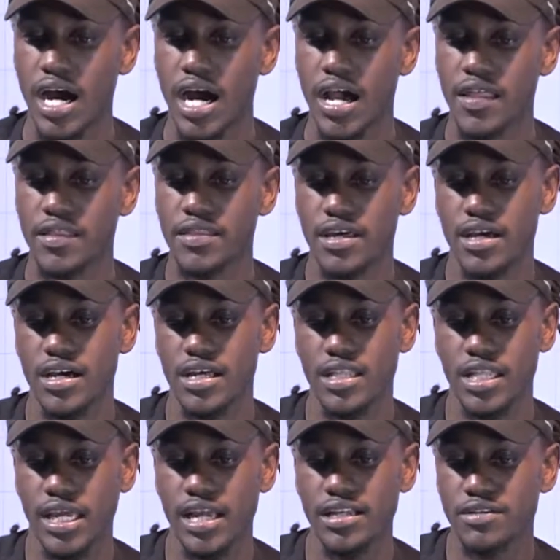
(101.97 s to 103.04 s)
the
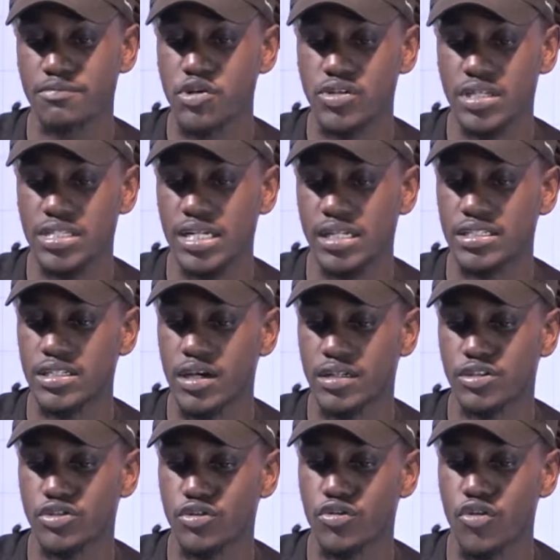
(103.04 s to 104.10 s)
Kenyan music scene is starting
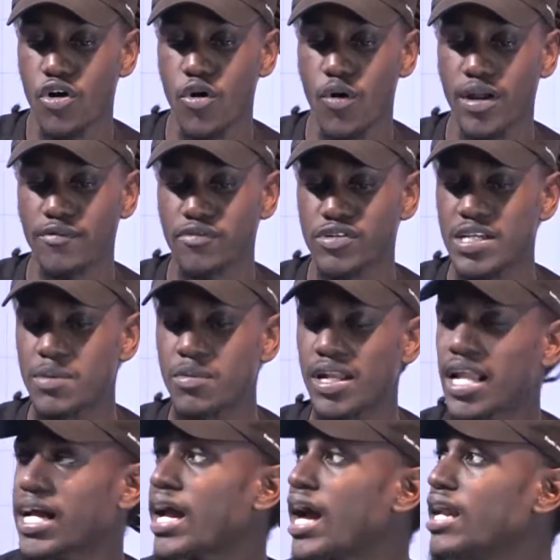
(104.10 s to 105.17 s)
to grow, and for someone
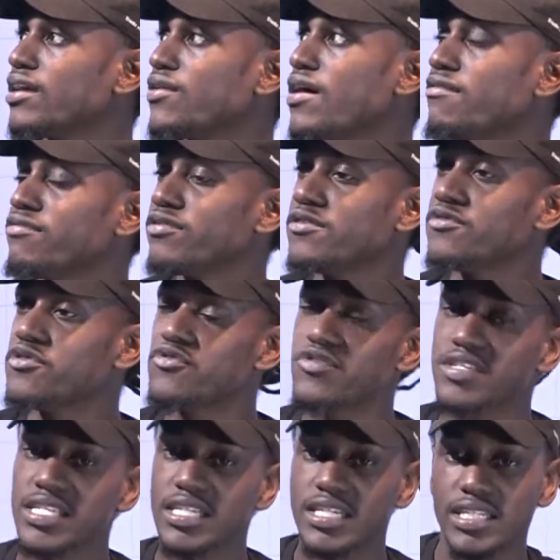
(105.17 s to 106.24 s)
like Calligraph, if you've
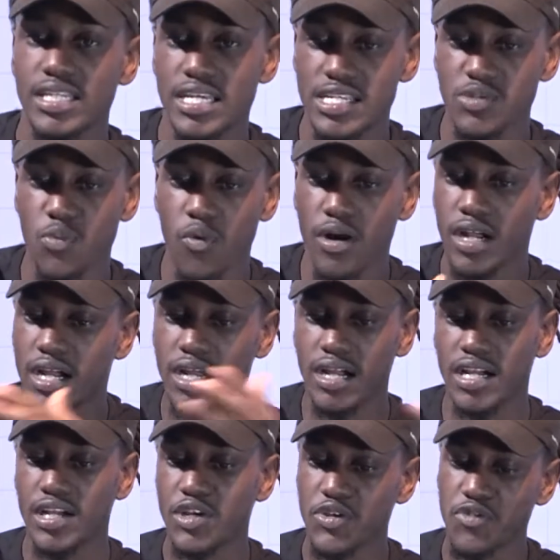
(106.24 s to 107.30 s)
seen his work,
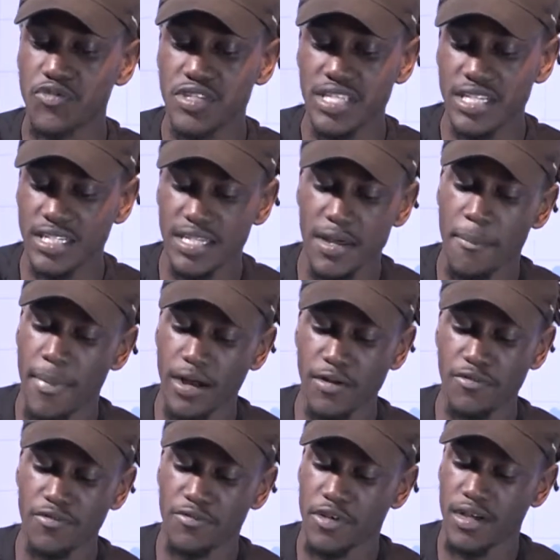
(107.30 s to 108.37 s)
you've seen the amount of
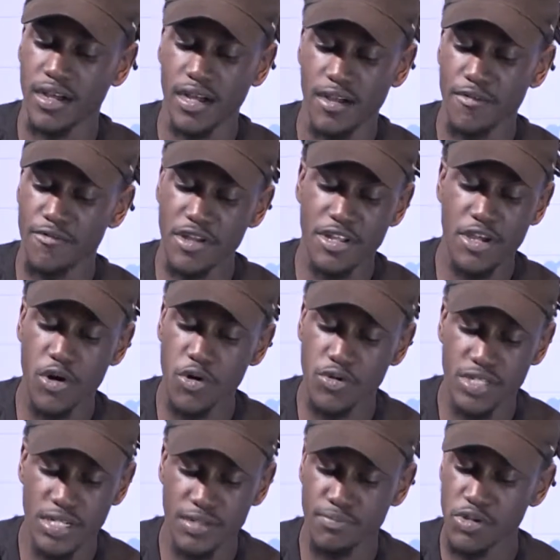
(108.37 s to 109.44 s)
videos
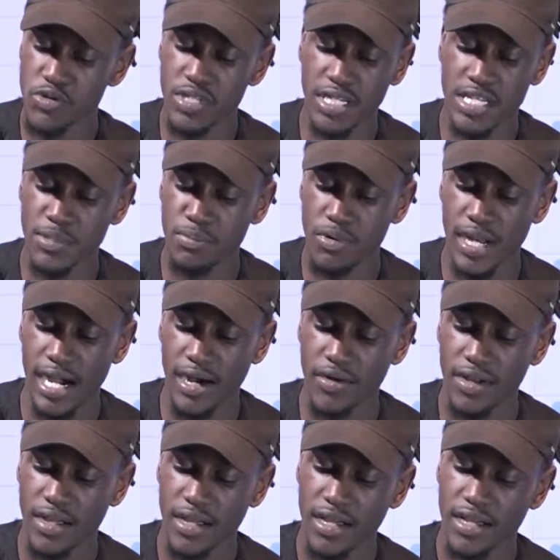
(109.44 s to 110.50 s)
and music he's put out,
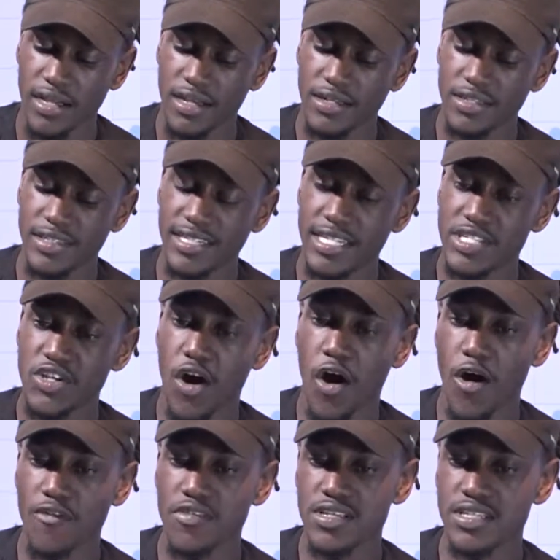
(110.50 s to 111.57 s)
it's
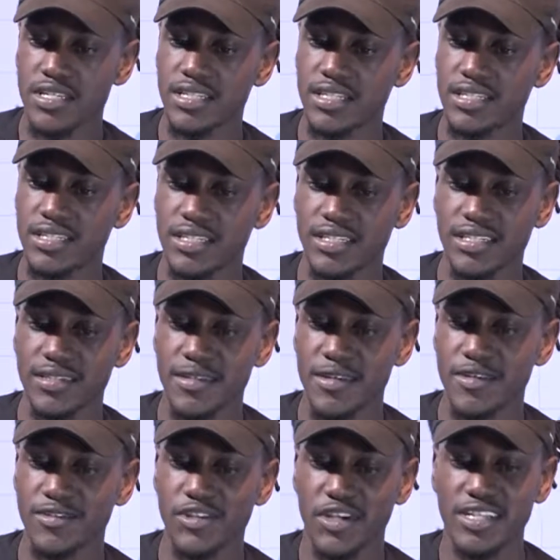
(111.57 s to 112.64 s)
obviously,
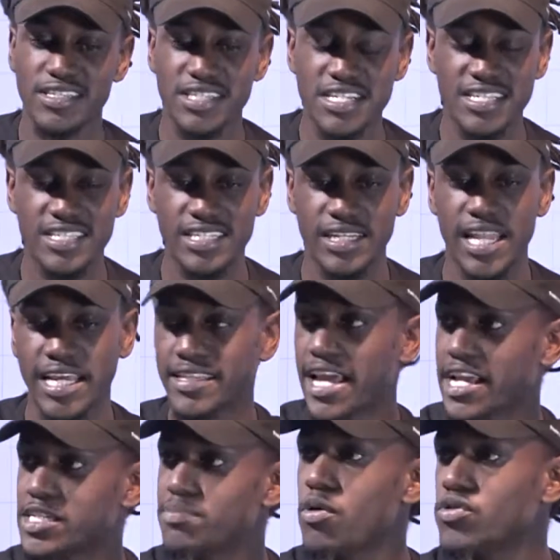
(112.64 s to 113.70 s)
you can just see, like, they
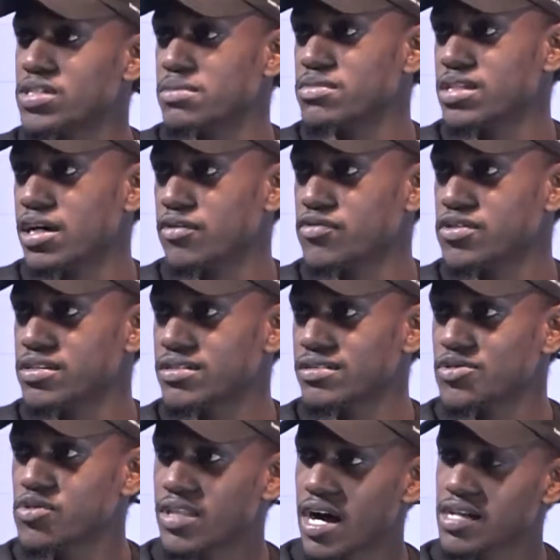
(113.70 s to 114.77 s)
expose themselves.
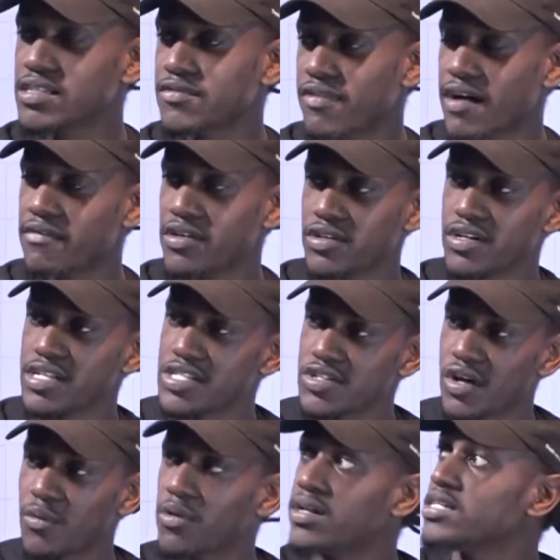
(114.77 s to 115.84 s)
2,500 is not what he's